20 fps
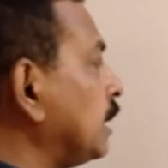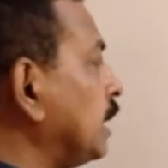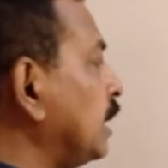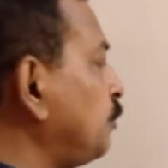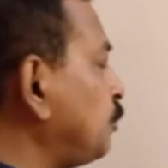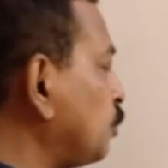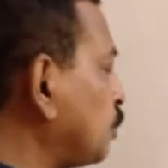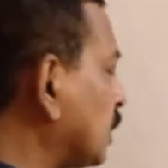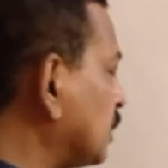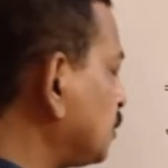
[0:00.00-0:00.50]
if
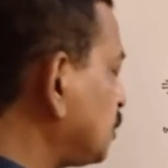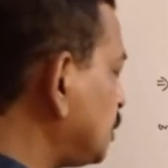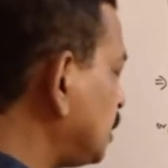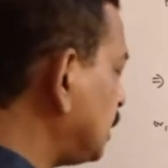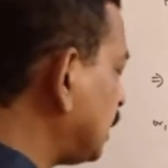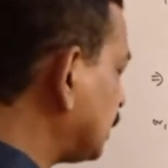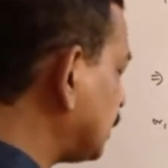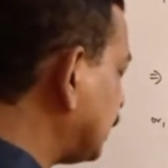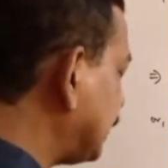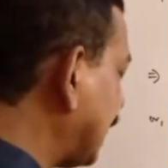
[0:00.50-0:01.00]
you
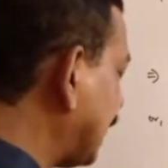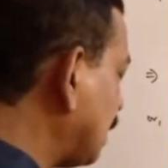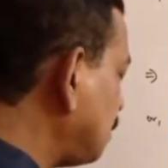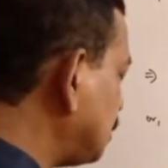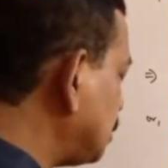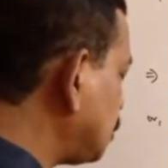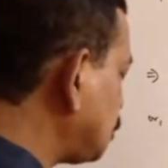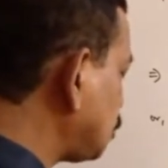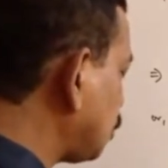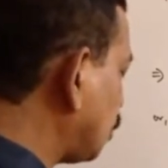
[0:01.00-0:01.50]
consider the
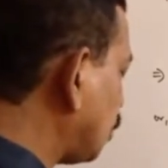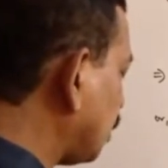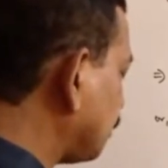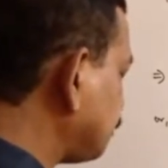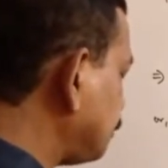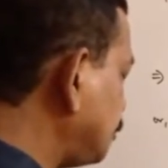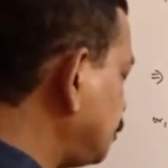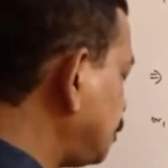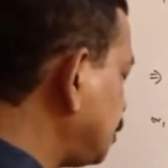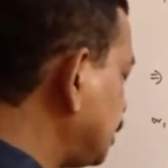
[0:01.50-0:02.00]
dimension
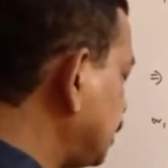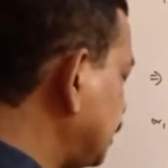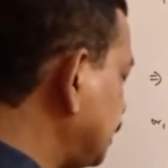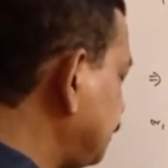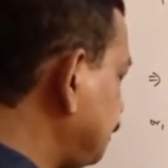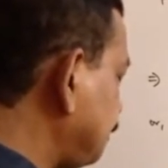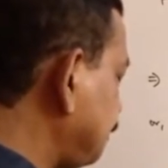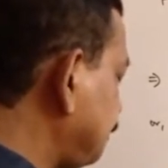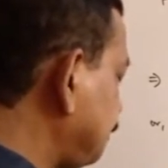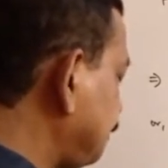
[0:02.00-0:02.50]
of G,